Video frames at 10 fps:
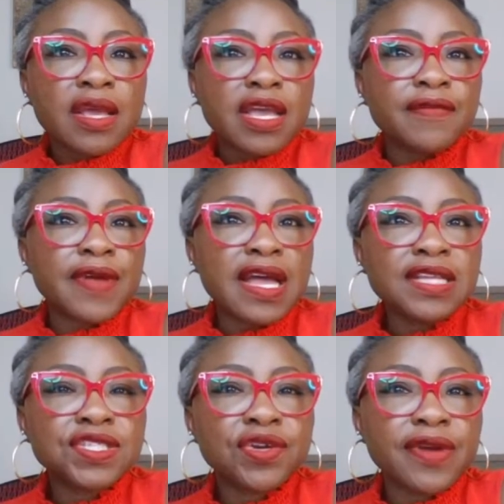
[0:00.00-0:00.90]
If
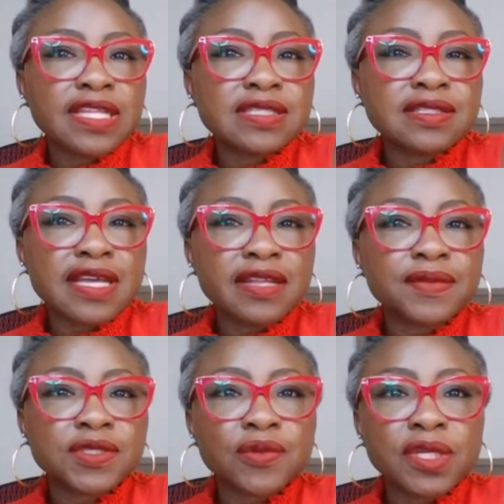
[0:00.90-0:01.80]
IG grants asylum,
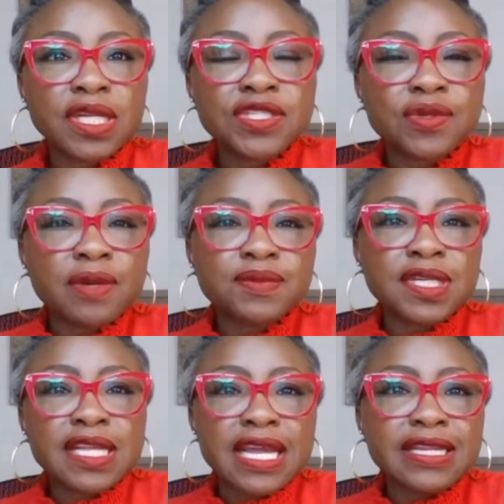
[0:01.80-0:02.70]
does one need to
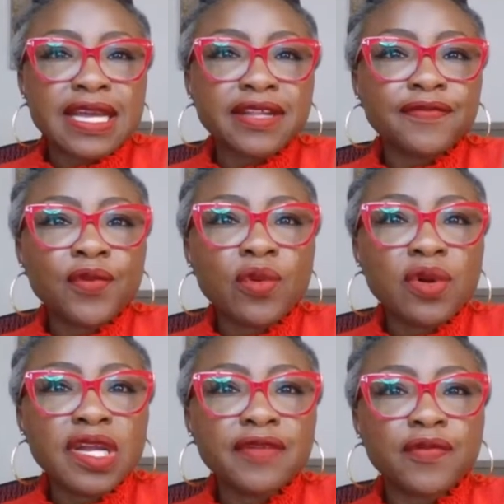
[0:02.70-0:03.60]
update
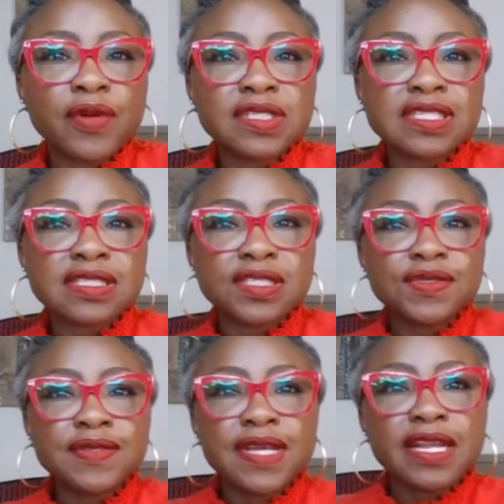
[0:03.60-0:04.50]
I-94? If one doesn't
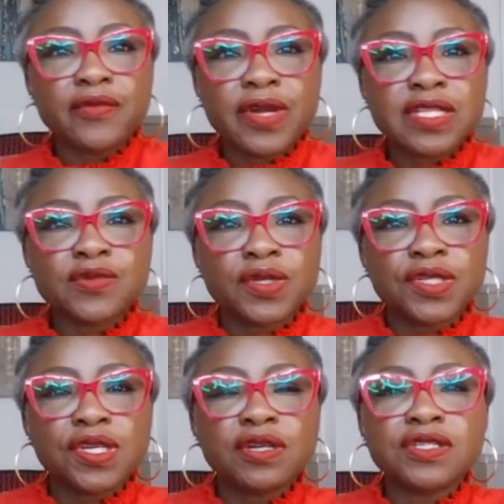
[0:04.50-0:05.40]
do that and waits 1
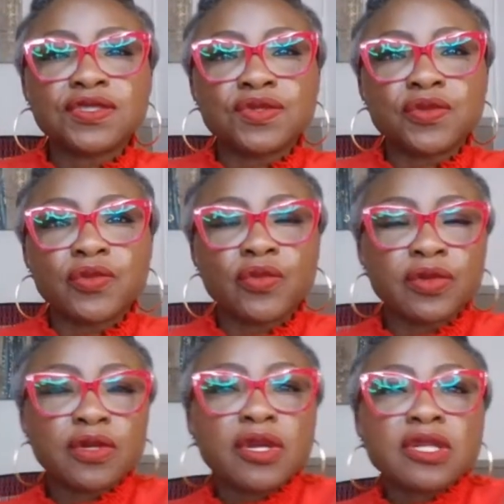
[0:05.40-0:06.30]
year,
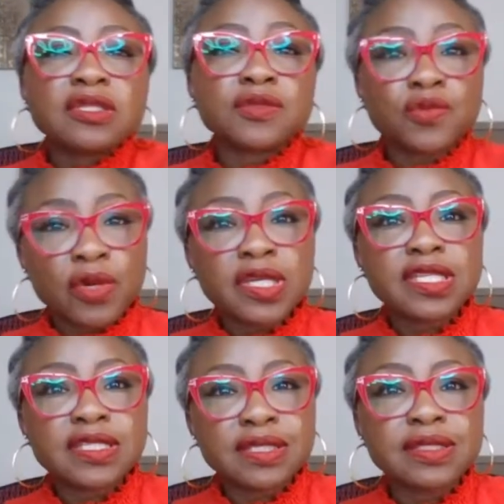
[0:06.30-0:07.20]
does one
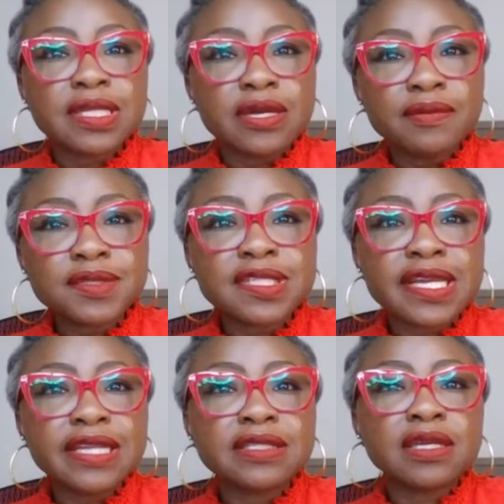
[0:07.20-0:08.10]
still
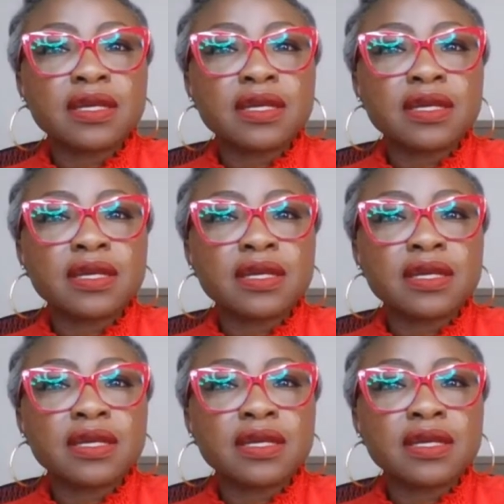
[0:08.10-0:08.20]
update